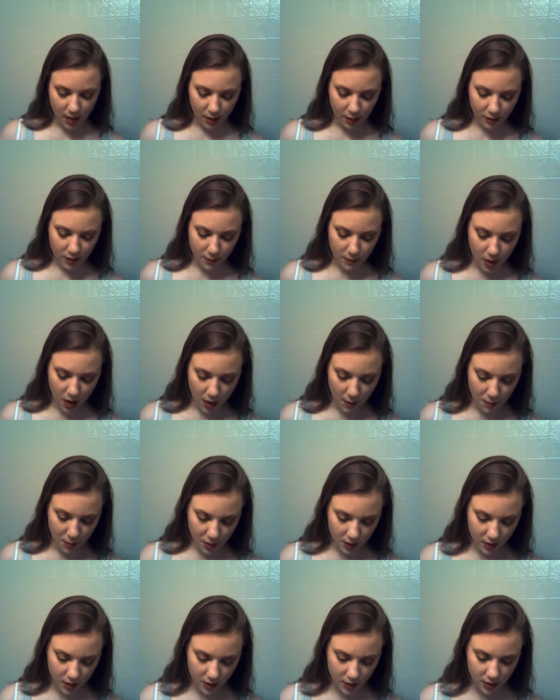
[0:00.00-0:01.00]
paired them up
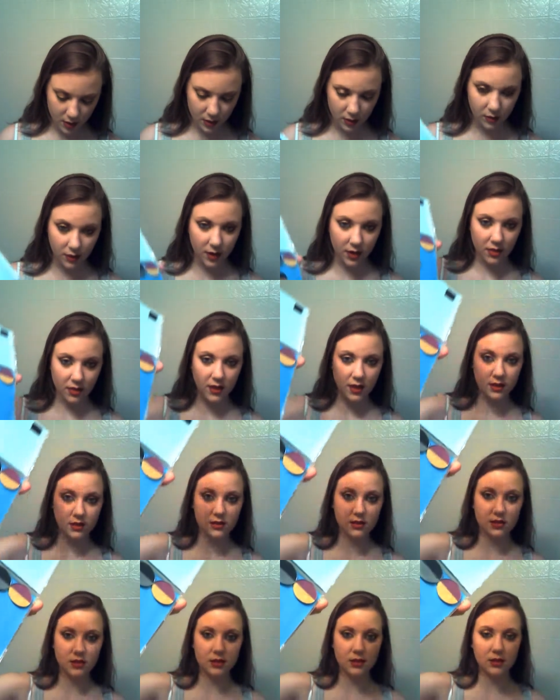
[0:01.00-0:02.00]
like
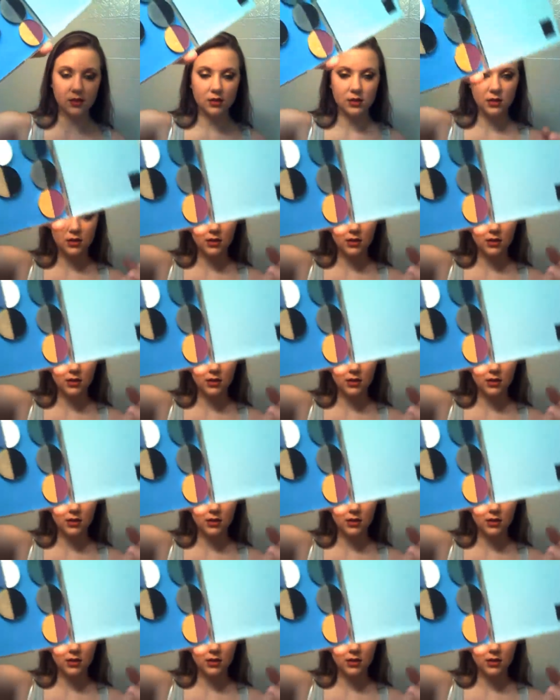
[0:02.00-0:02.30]
this.